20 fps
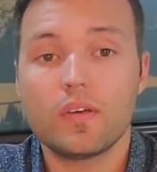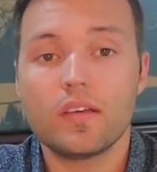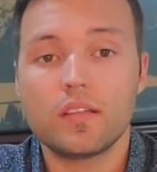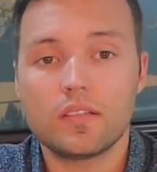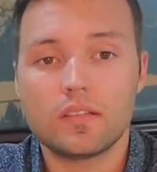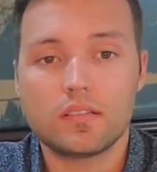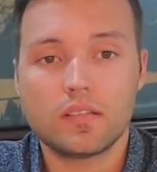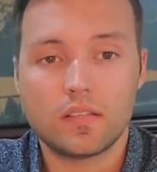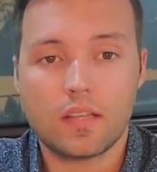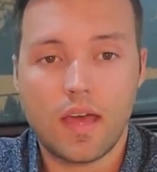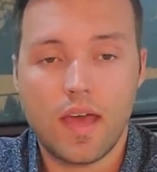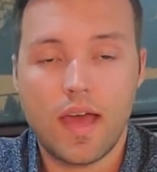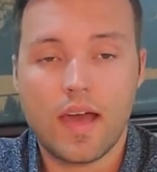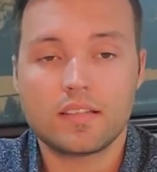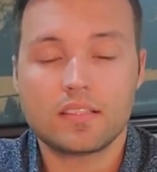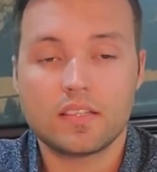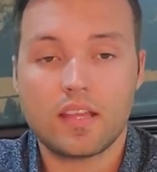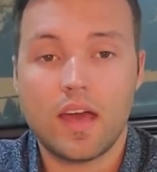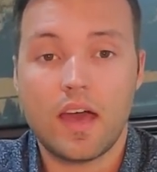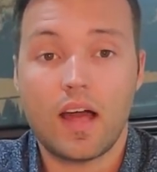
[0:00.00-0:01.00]
It
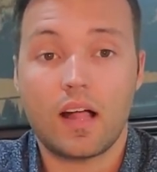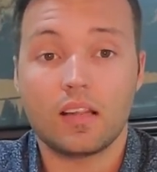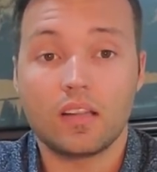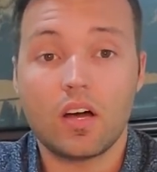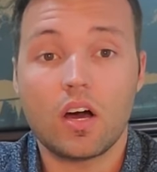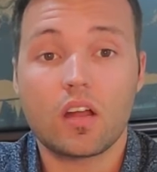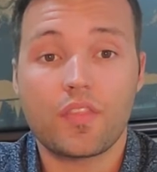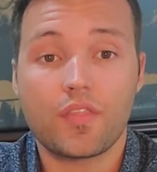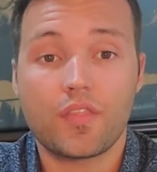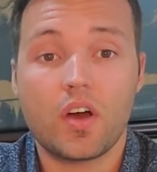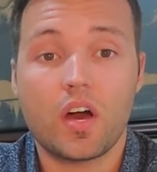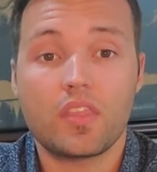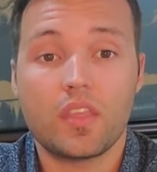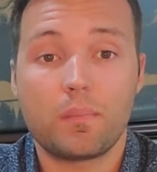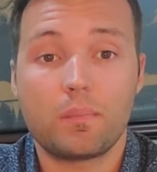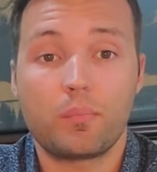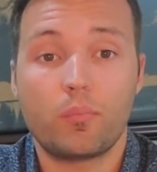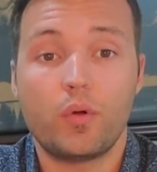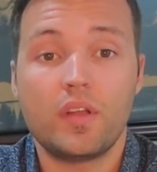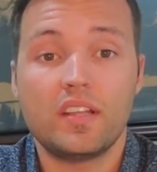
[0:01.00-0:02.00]
has a lot of thought
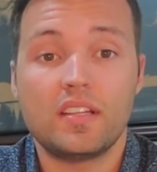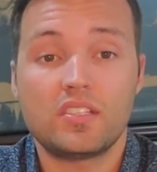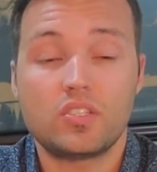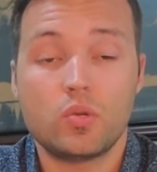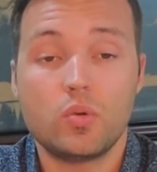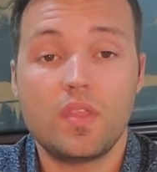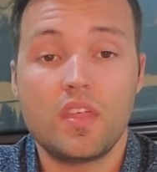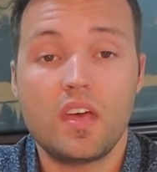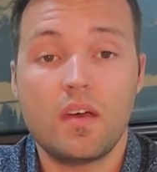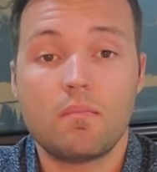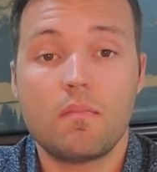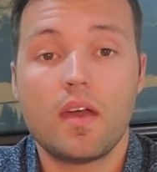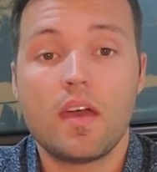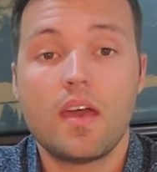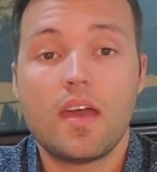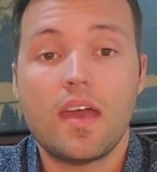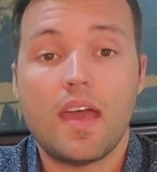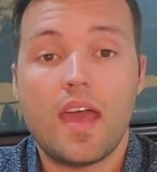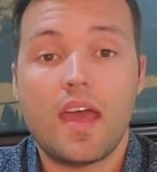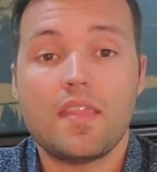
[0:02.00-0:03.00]
that went into them,
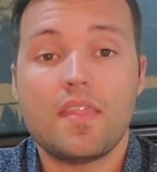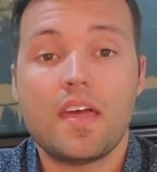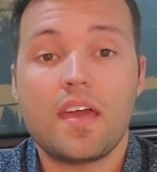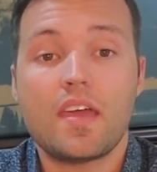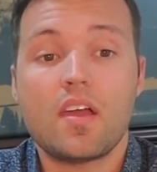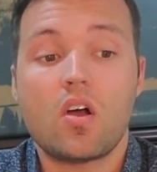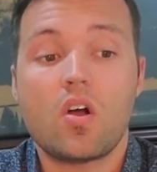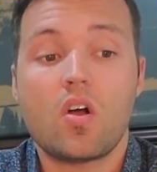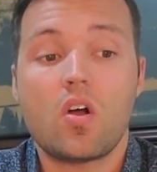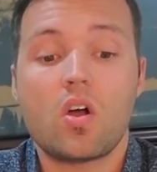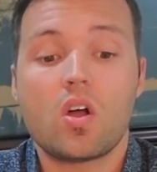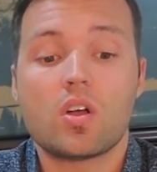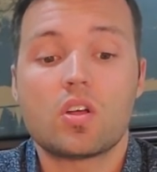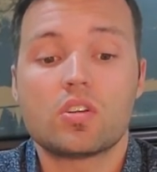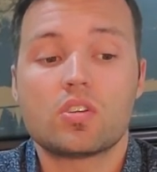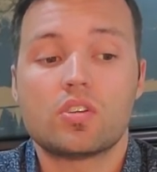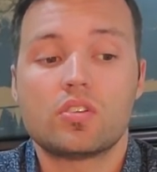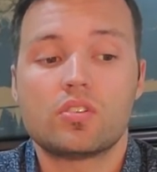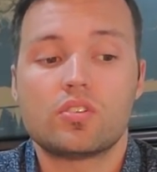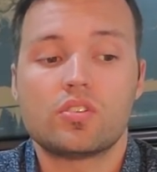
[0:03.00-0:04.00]
and they
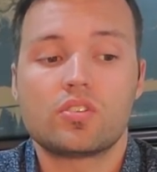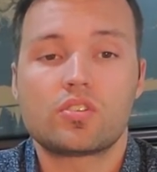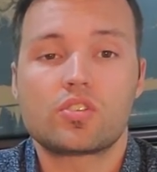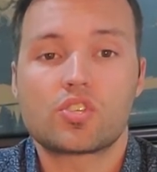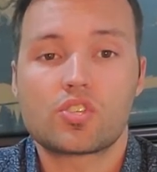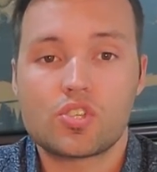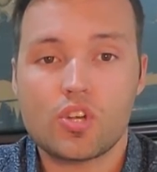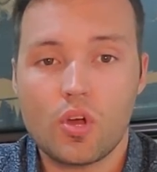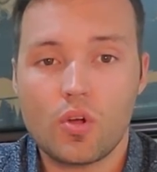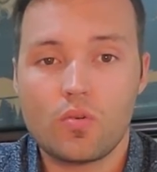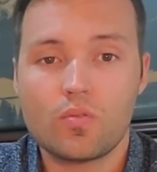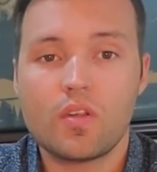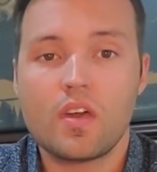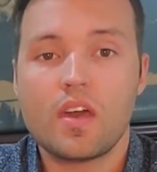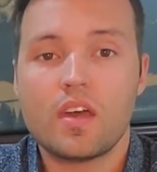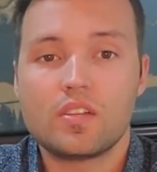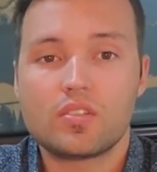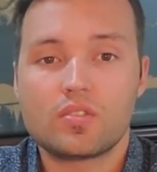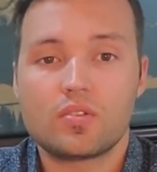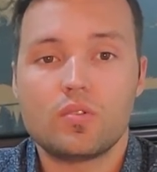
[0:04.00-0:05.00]
are
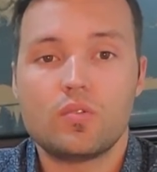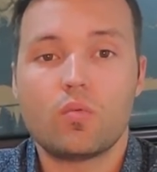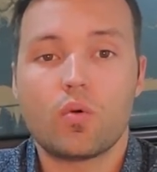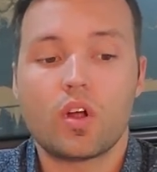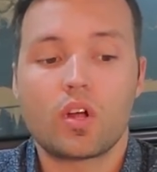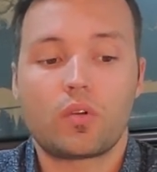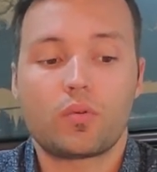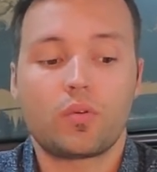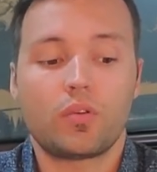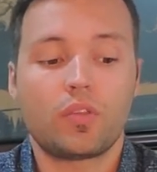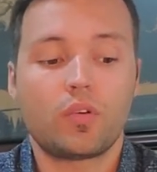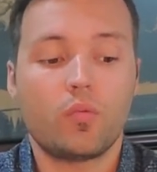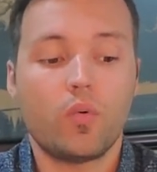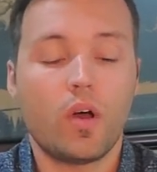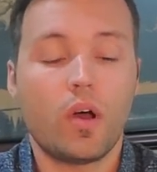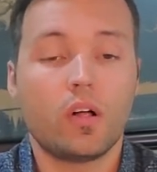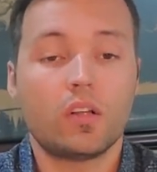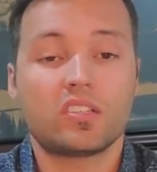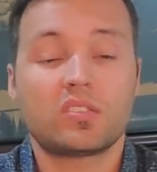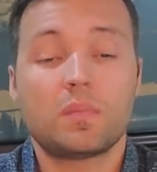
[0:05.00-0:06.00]
shown to work really
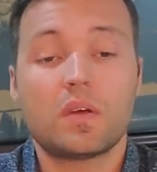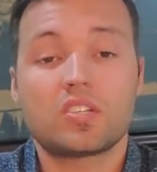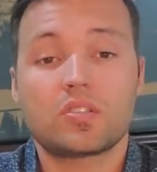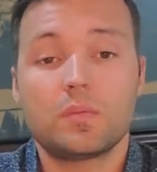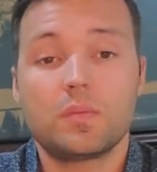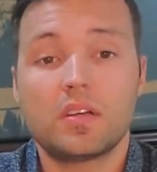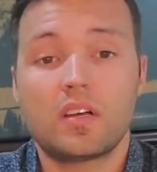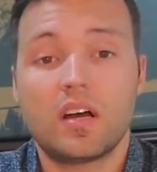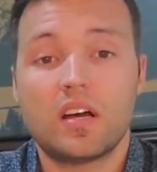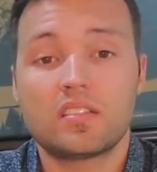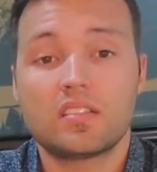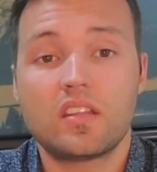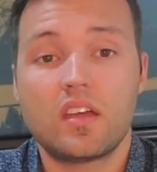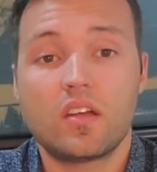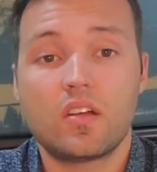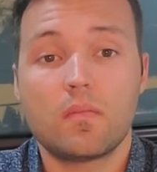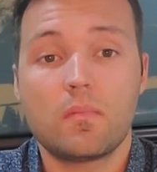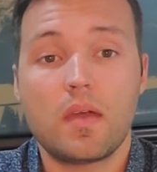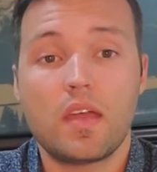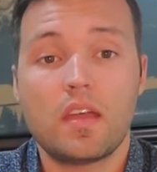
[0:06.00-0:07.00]
well, especially because
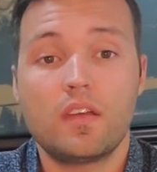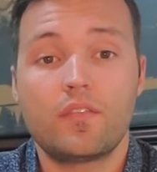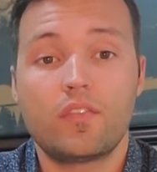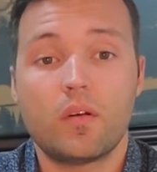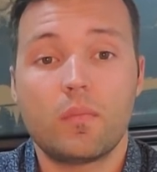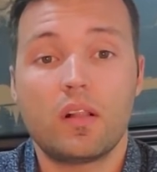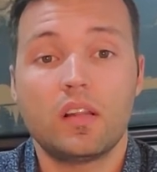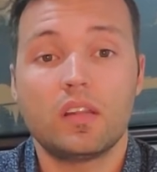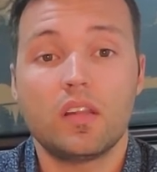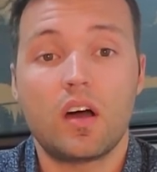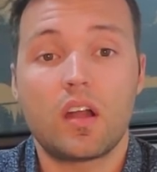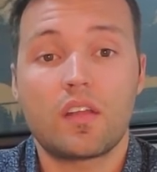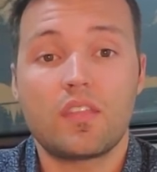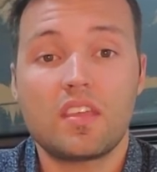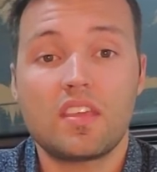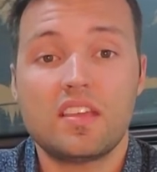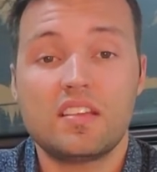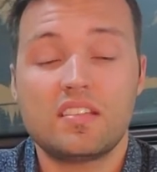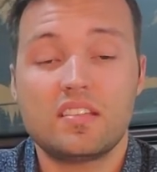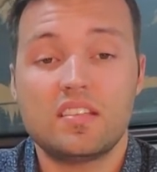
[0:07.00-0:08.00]
they are made from a lot of
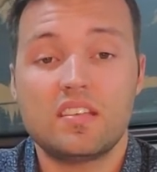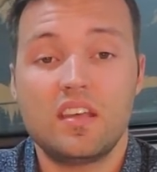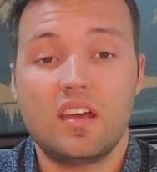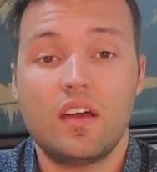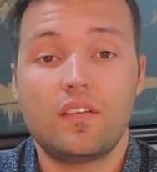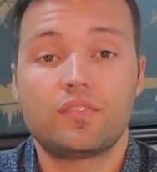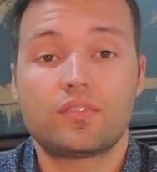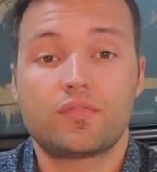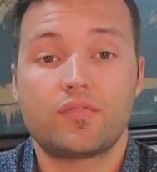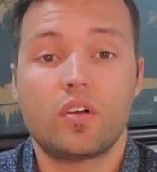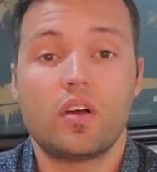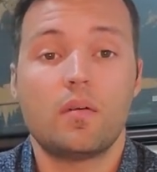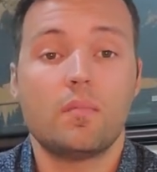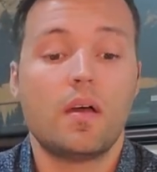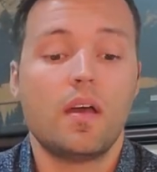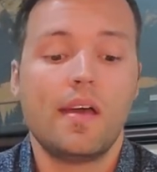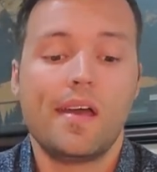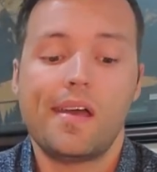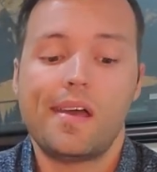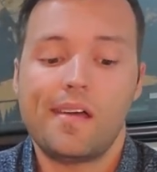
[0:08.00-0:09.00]
the ETFs
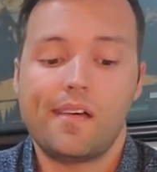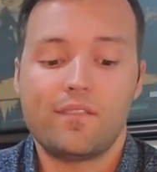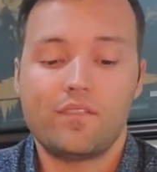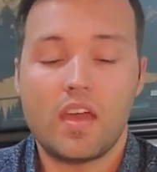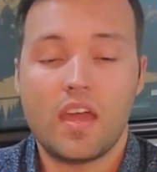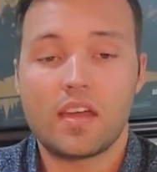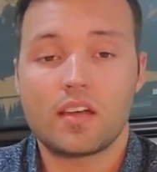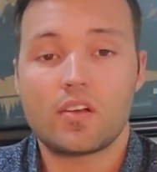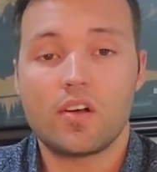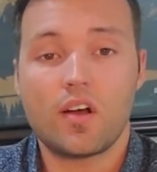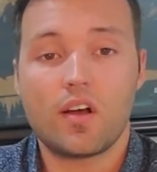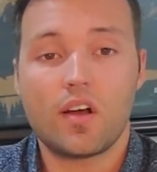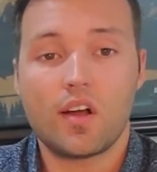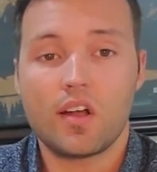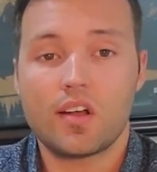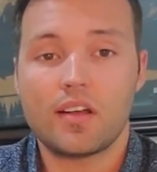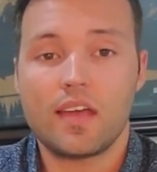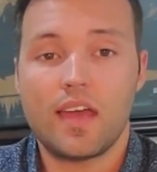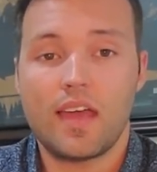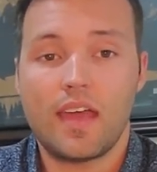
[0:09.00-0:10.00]
from
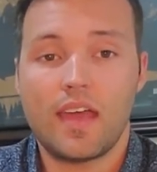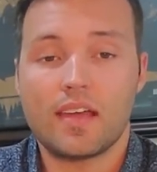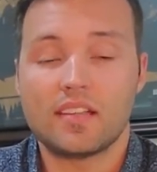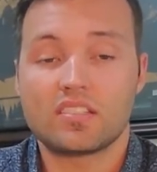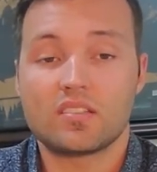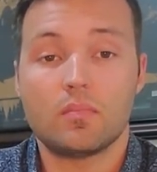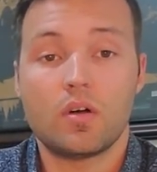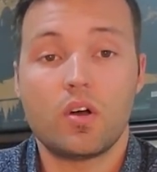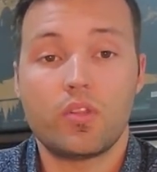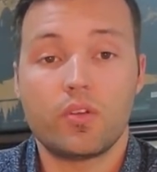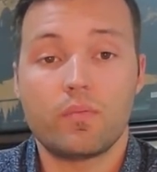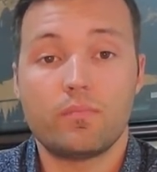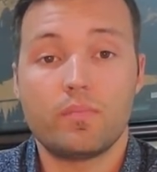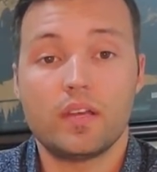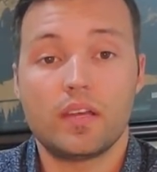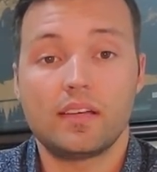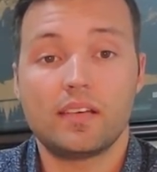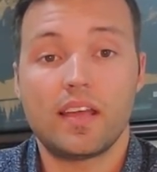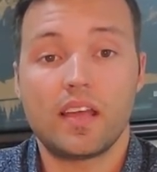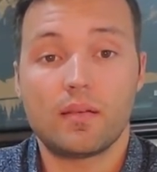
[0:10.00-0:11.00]
Vanguard and some other
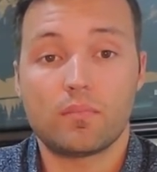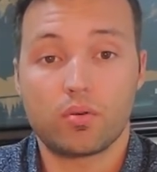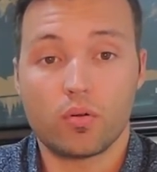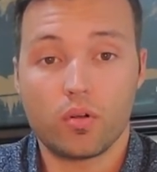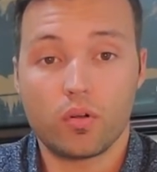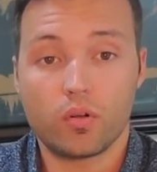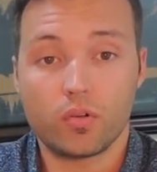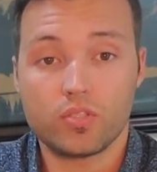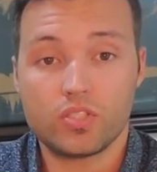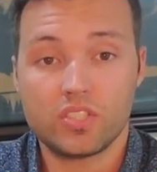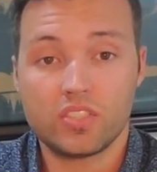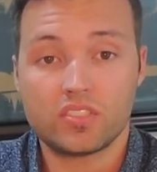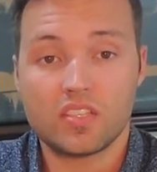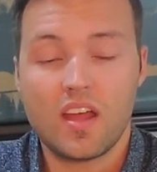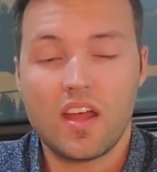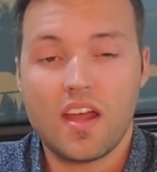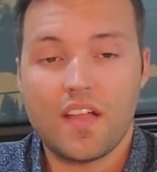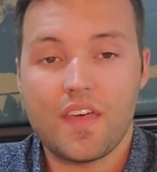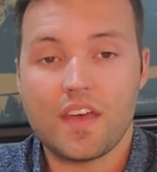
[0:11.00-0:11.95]
big name brokerages.